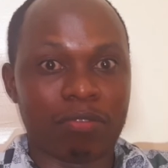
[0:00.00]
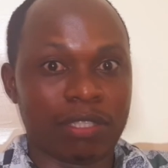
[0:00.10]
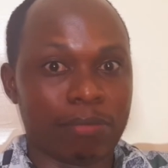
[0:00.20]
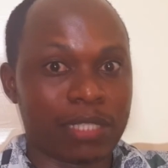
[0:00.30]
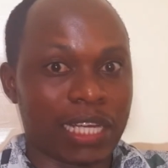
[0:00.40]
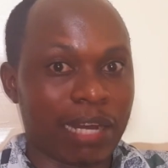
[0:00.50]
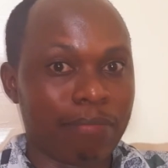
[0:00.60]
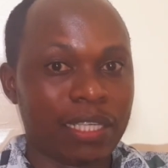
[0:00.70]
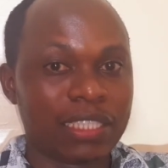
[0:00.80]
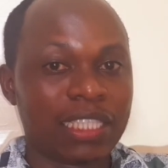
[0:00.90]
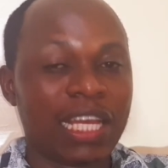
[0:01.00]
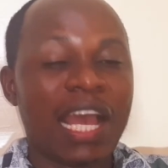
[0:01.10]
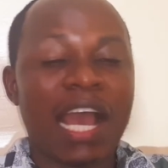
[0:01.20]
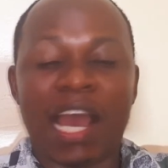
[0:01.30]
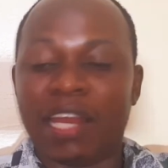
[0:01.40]
subscribers
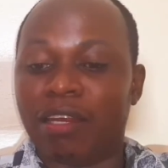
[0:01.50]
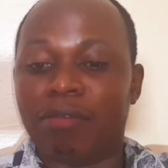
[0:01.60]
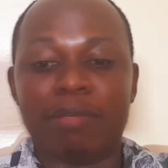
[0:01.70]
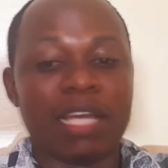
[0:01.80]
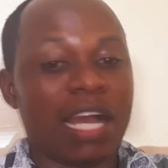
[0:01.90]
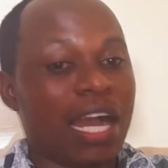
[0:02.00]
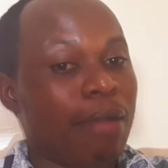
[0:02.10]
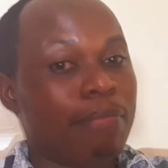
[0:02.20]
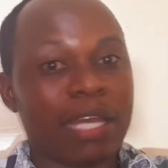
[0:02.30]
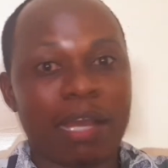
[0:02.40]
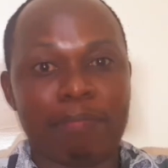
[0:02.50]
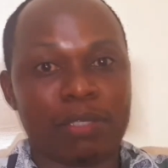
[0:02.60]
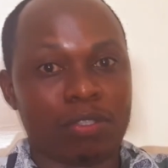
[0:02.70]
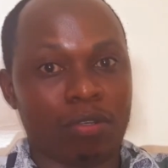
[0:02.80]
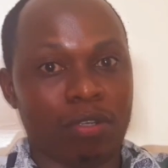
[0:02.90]
and I'll be a happy, happy
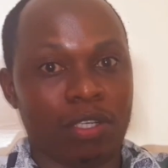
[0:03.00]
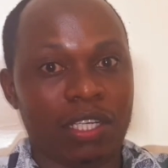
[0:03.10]
soul.